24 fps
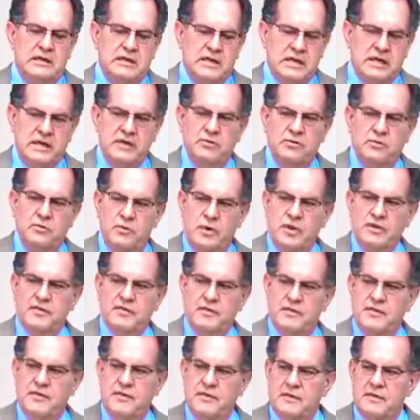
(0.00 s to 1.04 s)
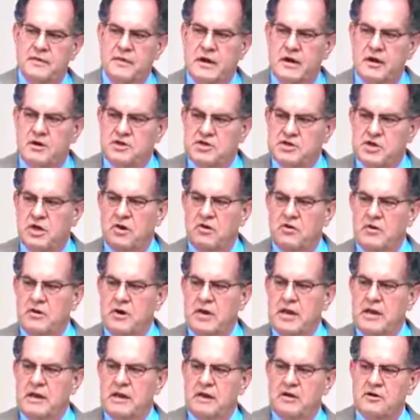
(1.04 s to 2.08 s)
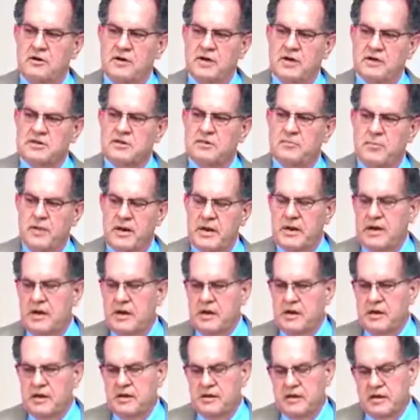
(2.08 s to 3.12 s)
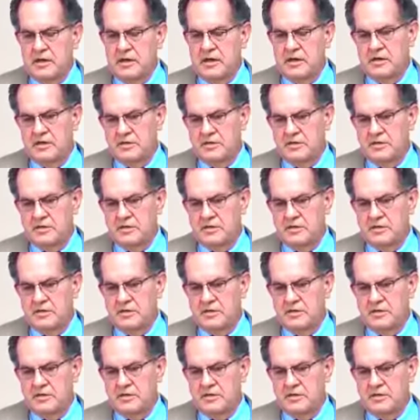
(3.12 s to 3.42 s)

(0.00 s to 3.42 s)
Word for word: deal with their children and their discipline in, a,